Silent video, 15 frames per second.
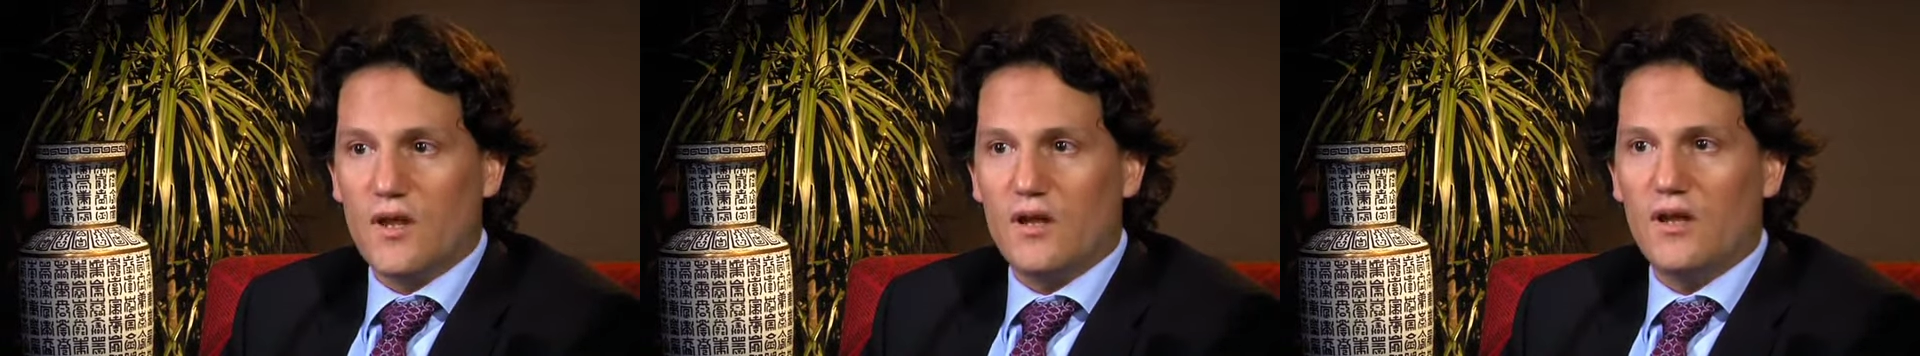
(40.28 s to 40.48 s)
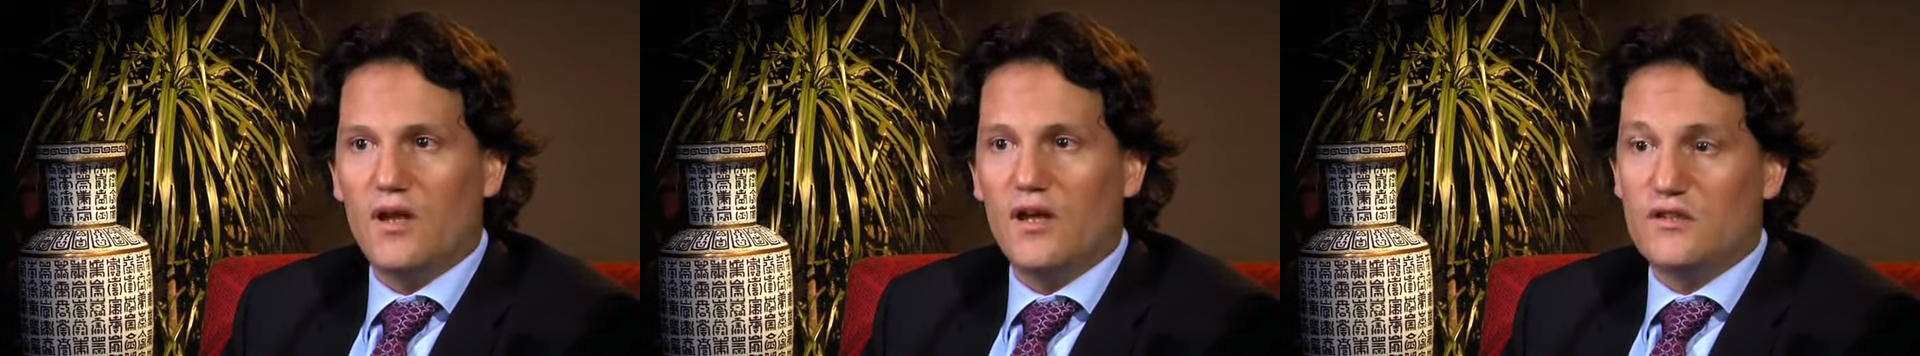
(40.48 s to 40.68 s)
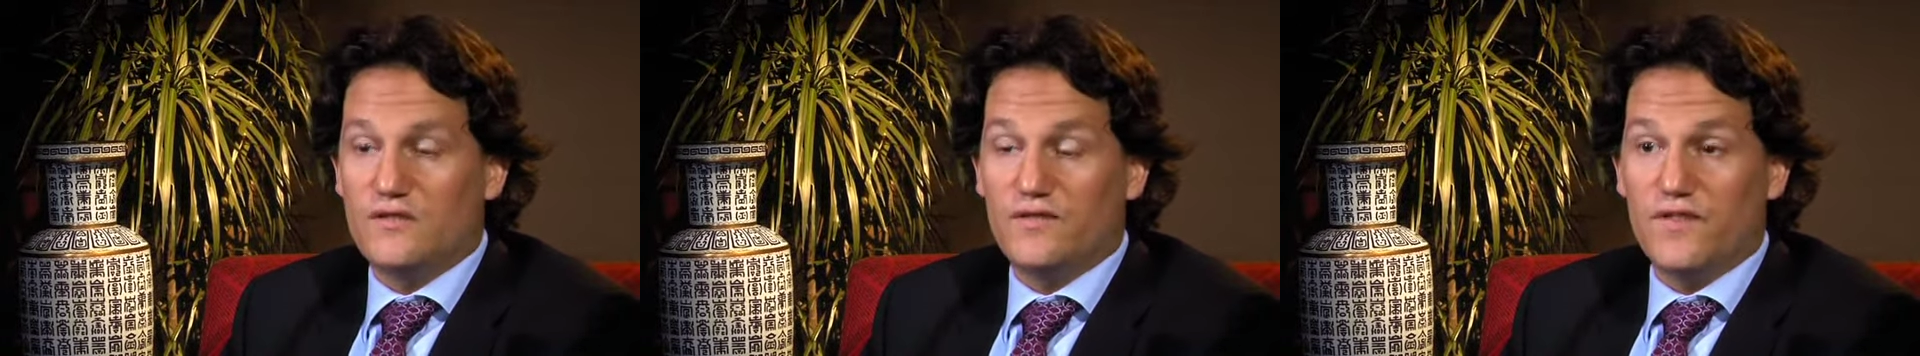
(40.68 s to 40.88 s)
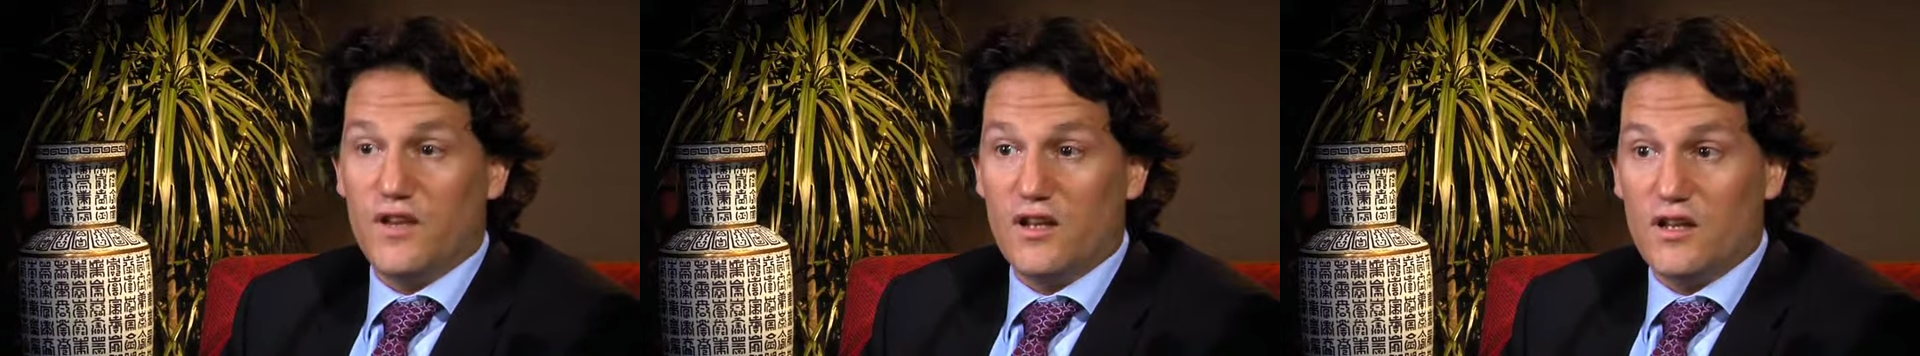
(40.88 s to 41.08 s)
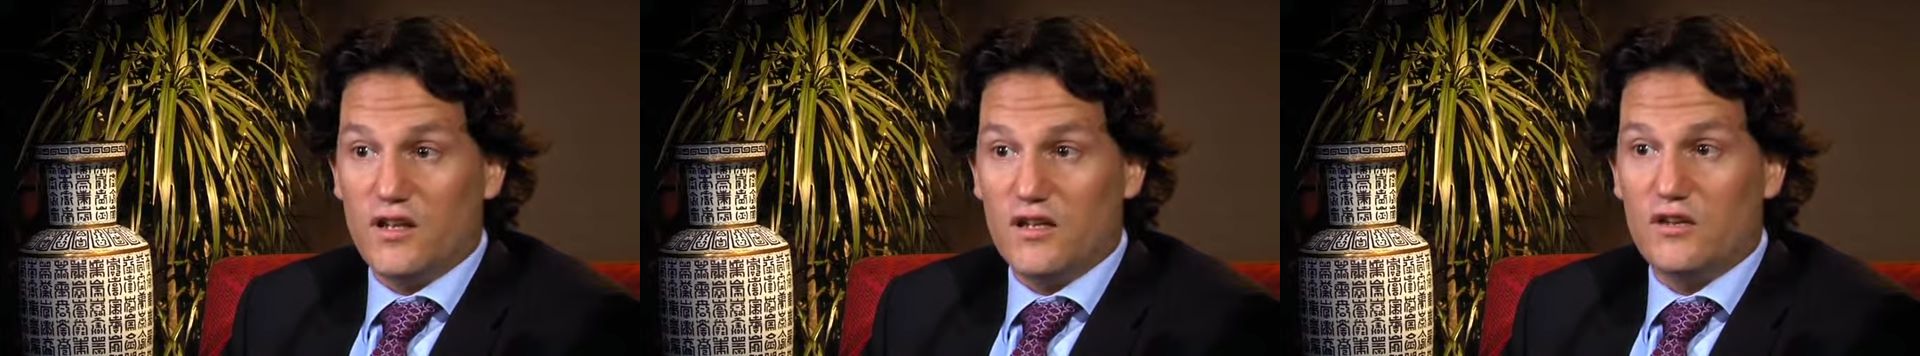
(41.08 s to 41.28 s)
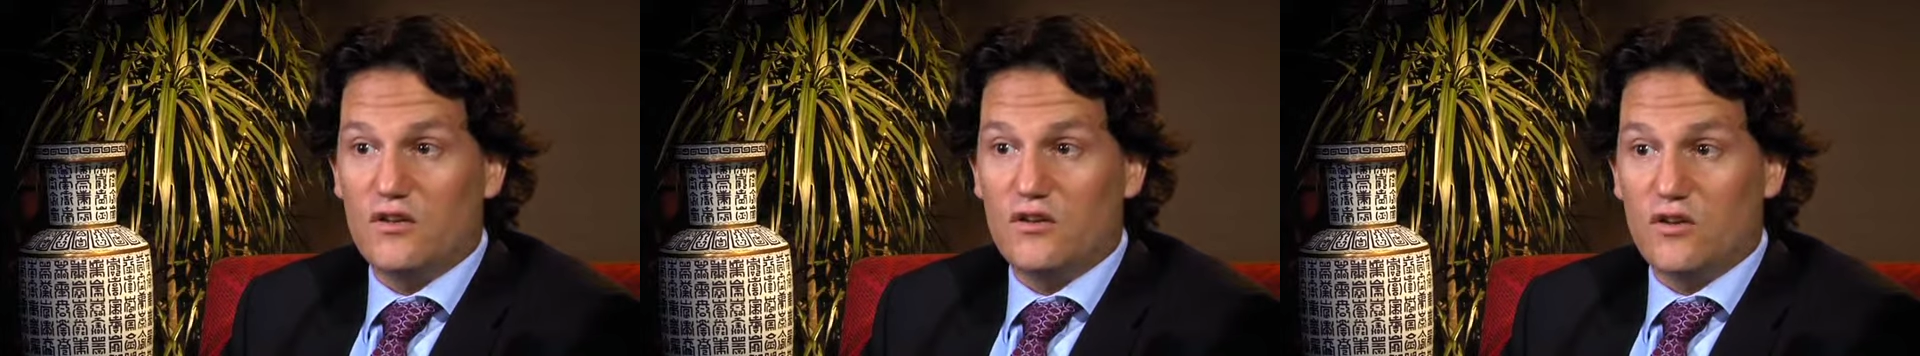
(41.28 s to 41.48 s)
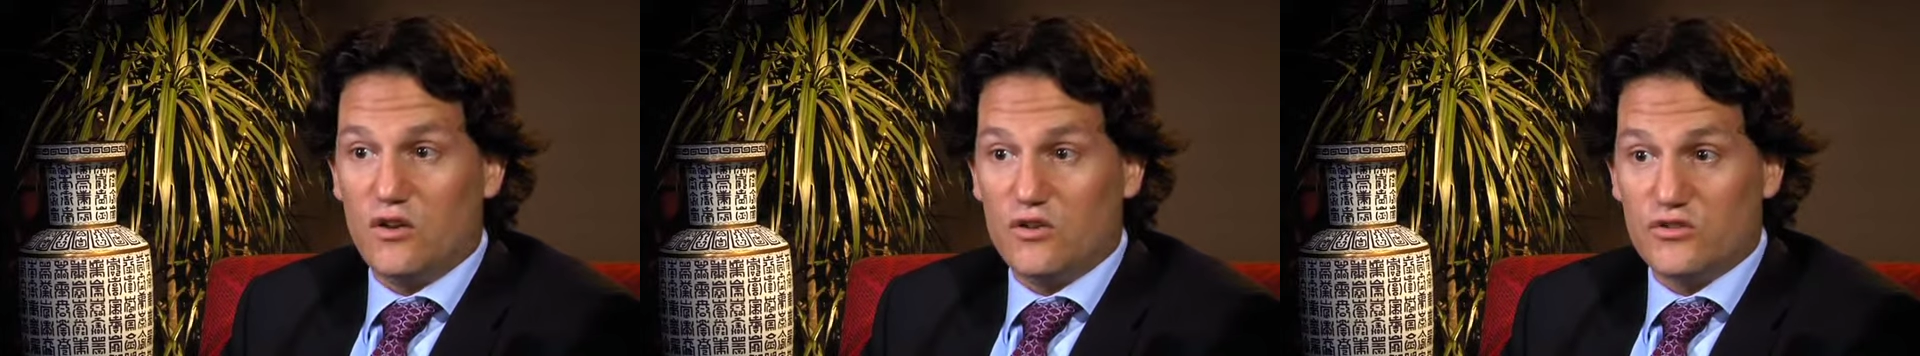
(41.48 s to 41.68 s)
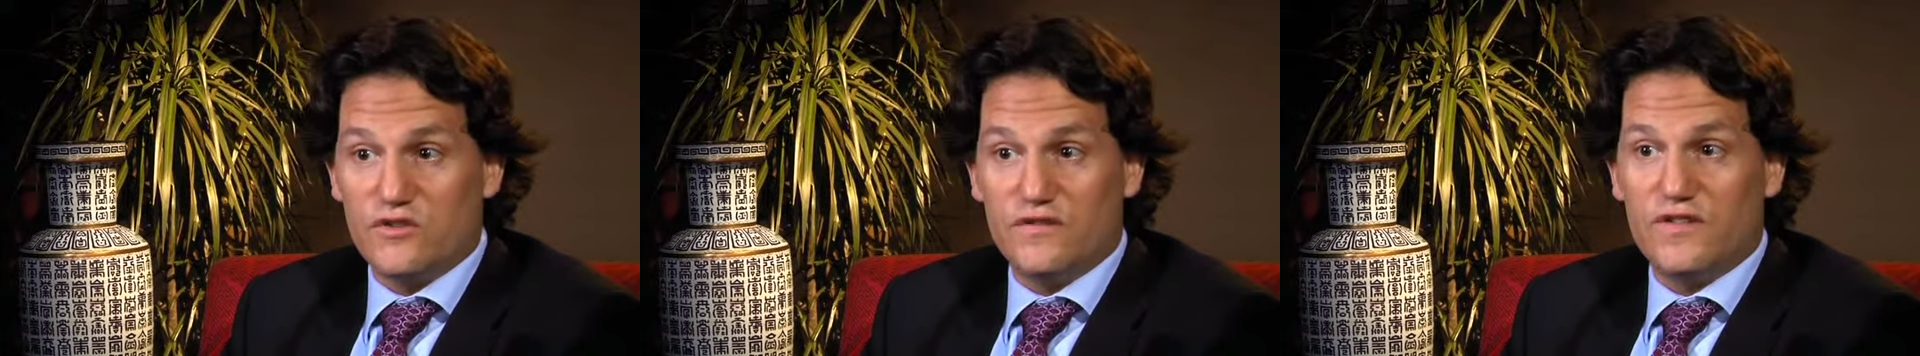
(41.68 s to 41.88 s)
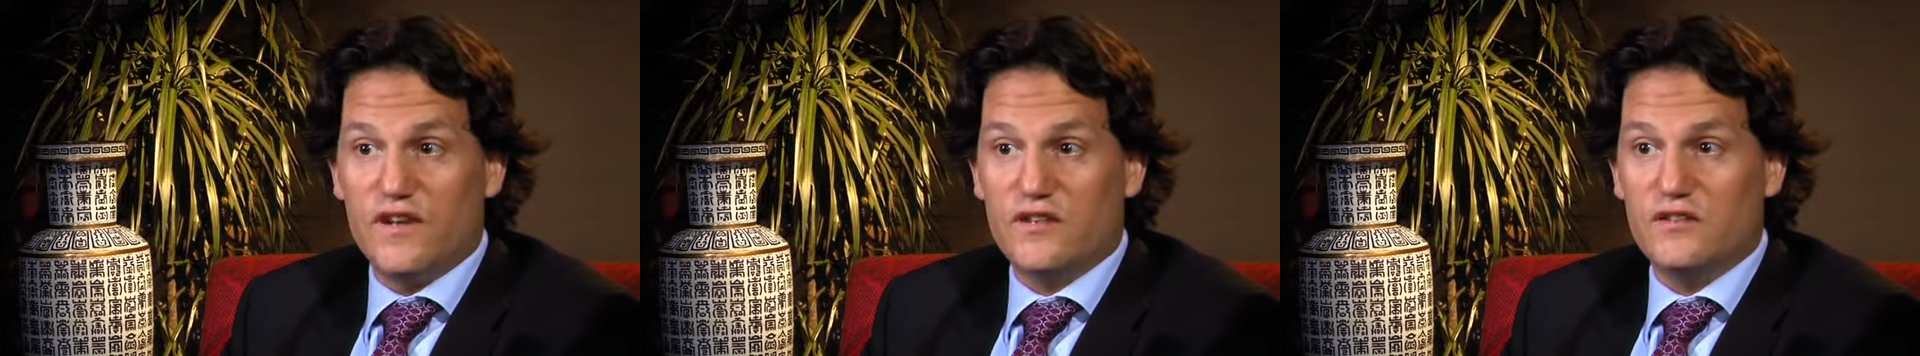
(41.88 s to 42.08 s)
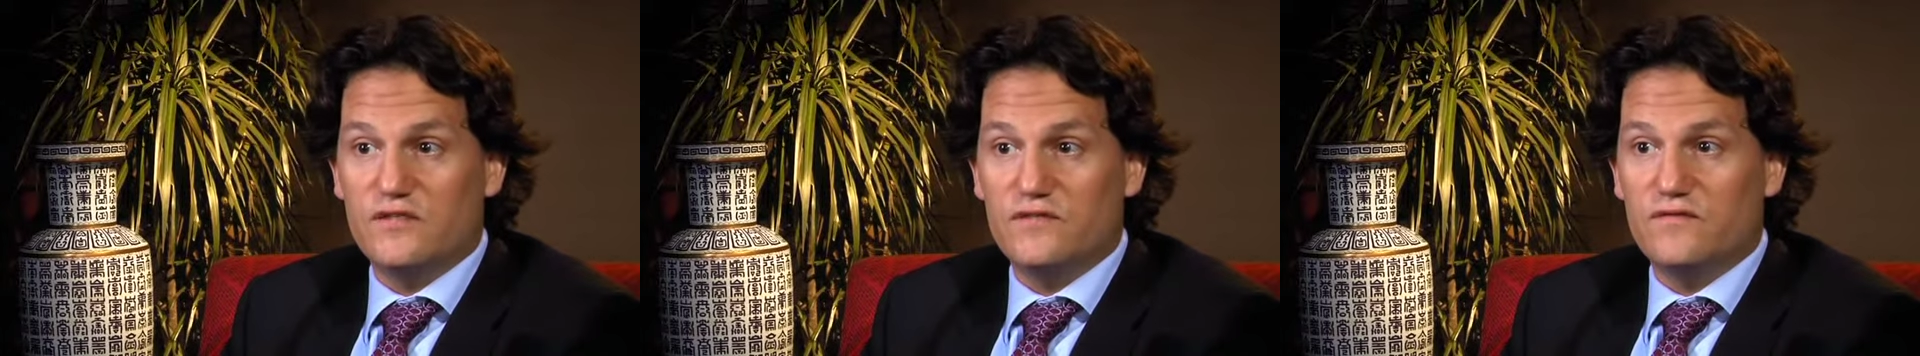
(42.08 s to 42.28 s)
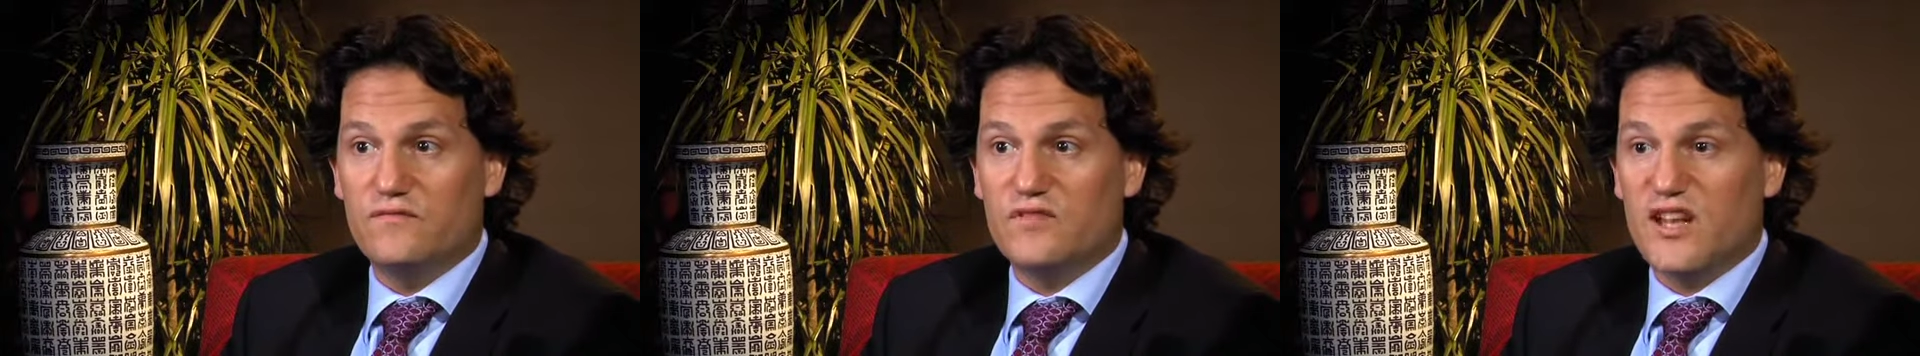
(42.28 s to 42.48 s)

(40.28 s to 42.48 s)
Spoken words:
It's fairly cost-effective,